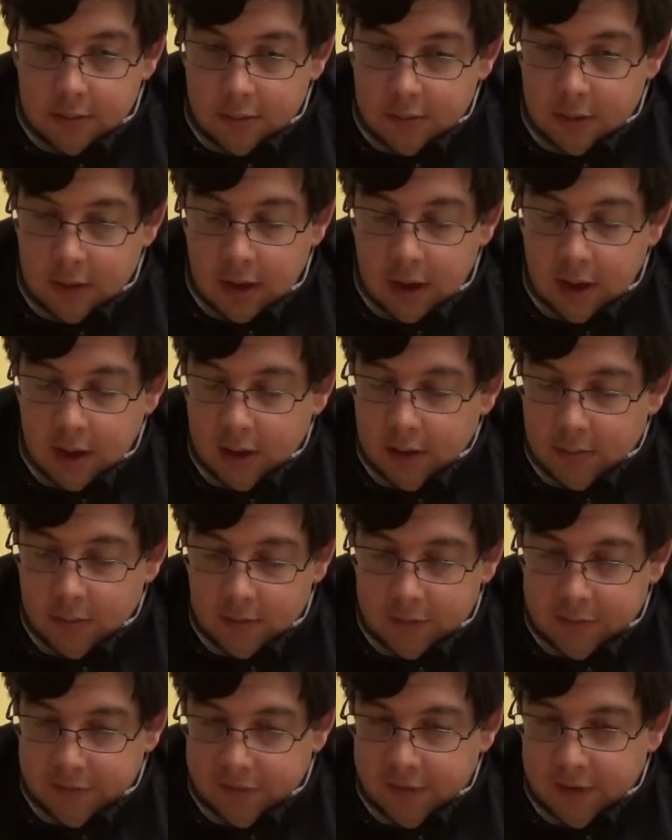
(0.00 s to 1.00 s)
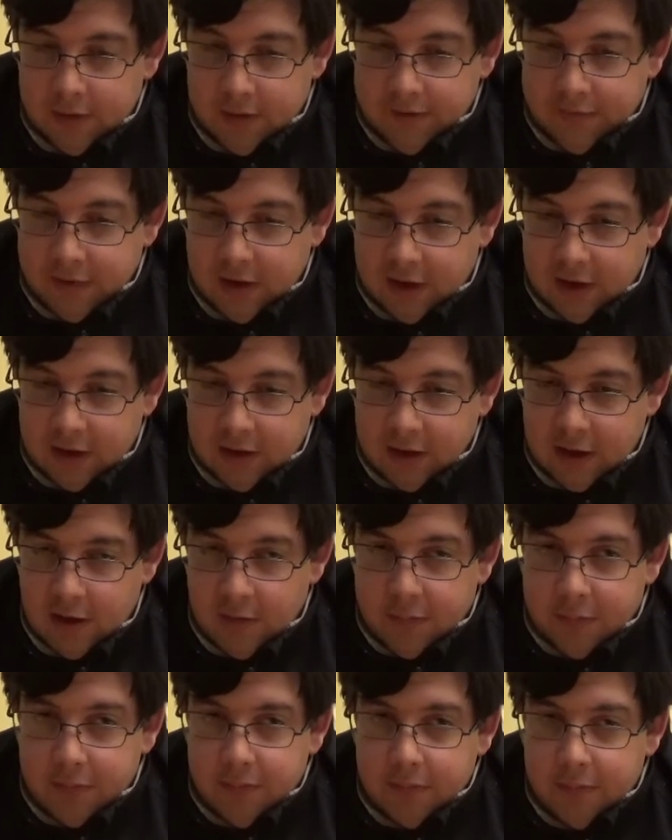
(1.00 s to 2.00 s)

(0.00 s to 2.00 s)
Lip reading: Yeah, we'll see if that can help him.